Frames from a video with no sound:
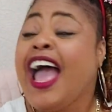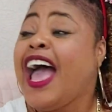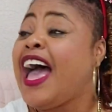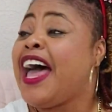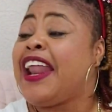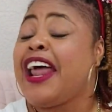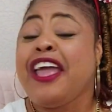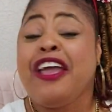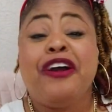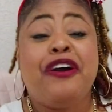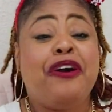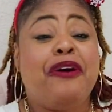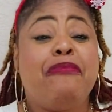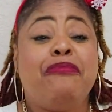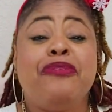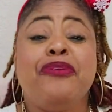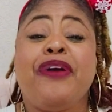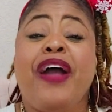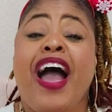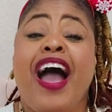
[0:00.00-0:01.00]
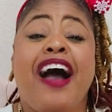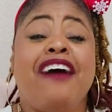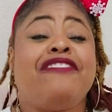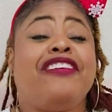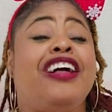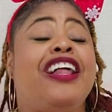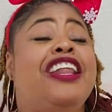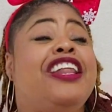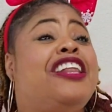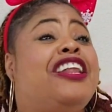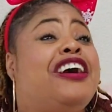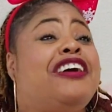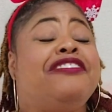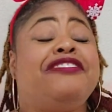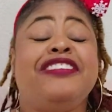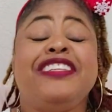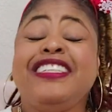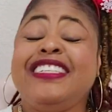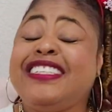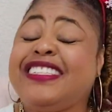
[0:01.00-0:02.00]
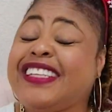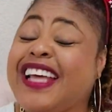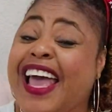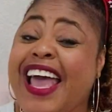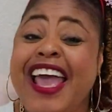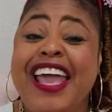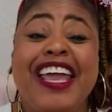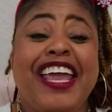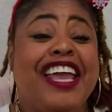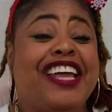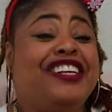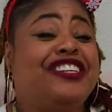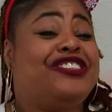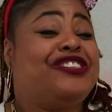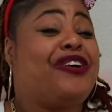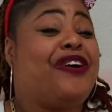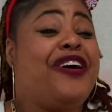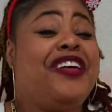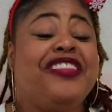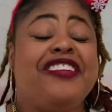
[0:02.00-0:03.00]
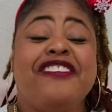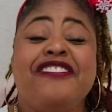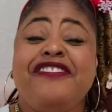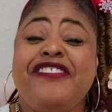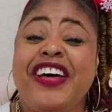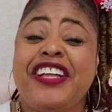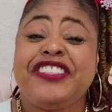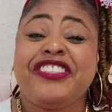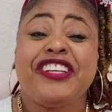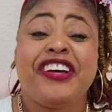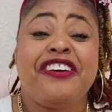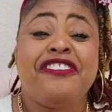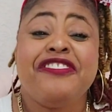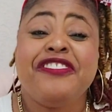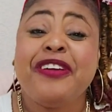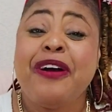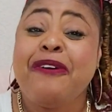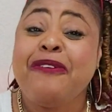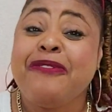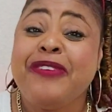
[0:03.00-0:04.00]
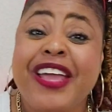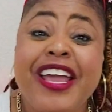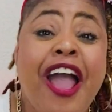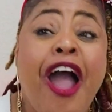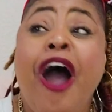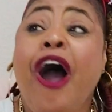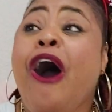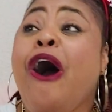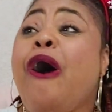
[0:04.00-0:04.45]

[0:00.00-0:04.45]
And I hope you have a lovely day. Enjoy the rest of your week.